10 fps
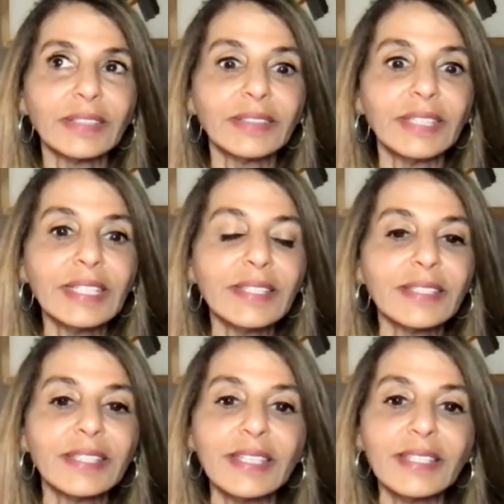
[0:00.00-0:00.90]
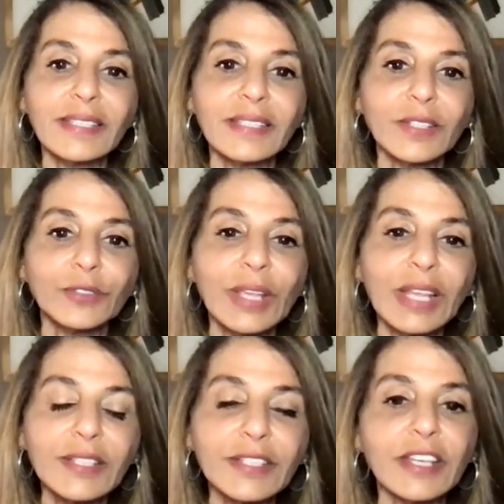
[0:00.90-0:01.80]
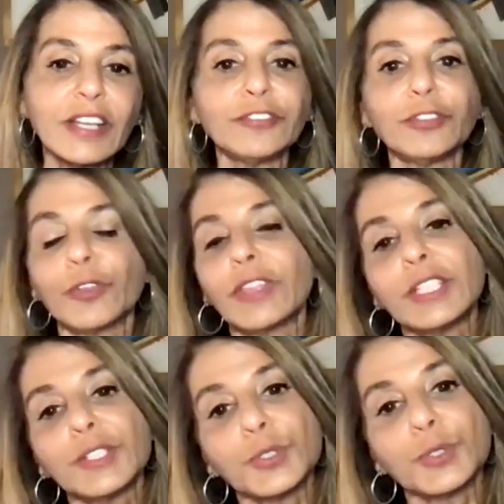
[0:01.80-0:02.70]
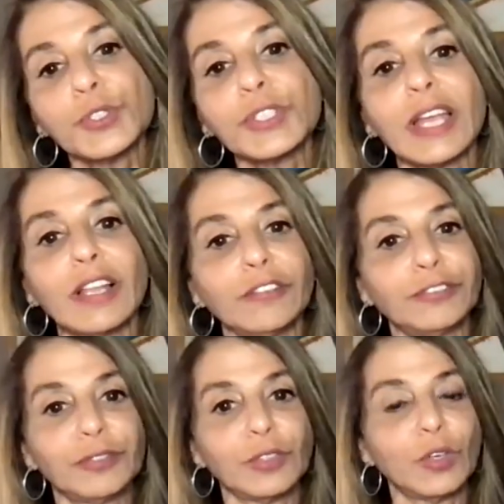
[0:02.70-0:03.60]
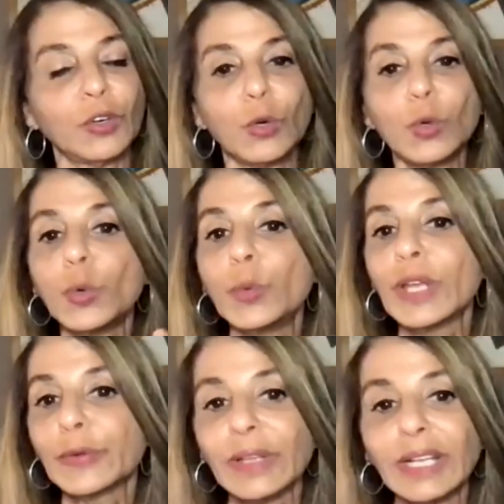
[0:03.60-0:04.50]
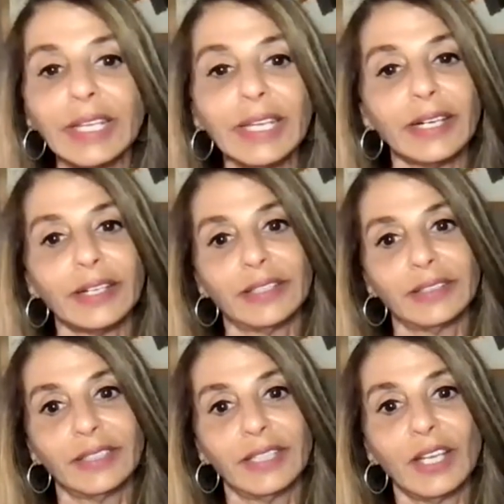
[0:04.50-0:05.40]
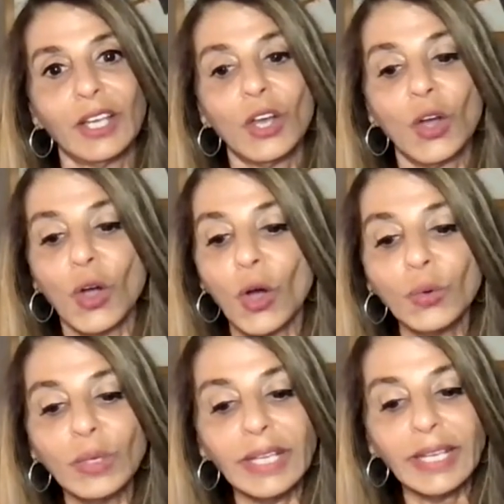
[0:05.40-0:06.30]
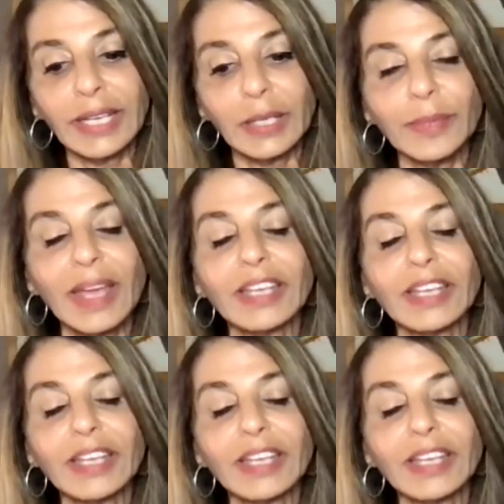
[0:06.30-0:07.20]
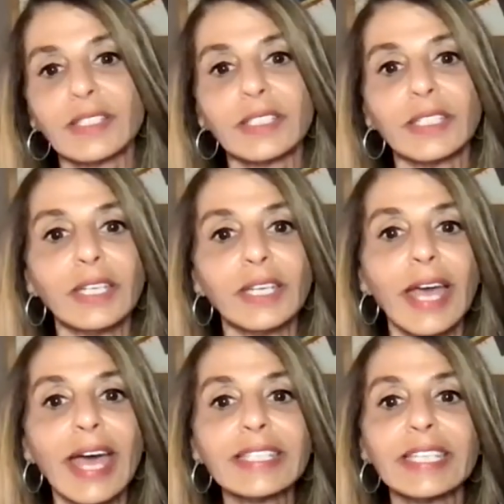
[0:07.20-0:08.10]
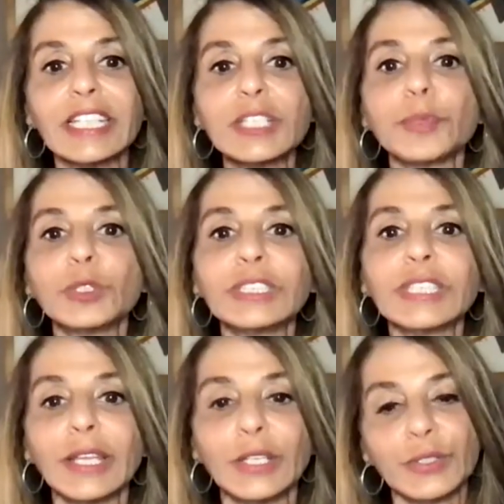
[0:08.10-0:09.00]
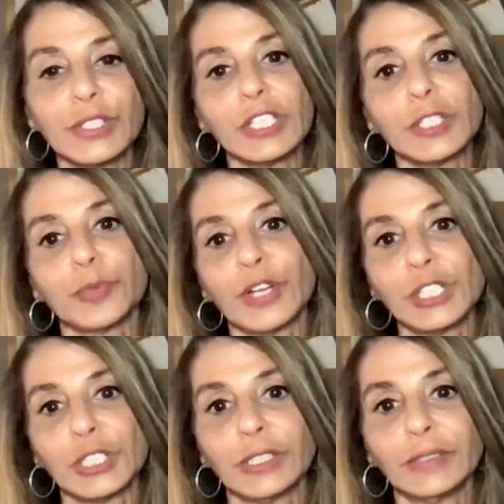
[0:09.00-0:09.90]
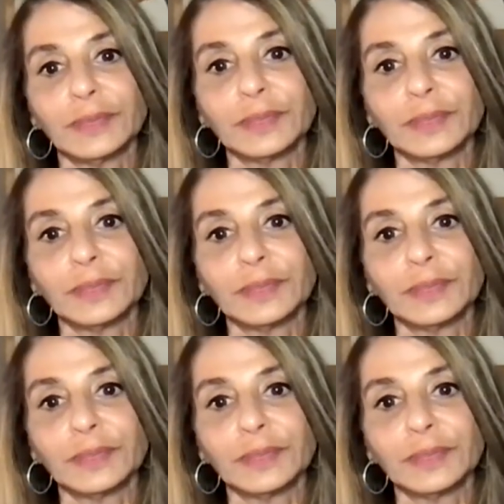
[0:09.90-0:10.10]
This real self, or this true self, or who we really are, only can manifest as a spontaneous expression.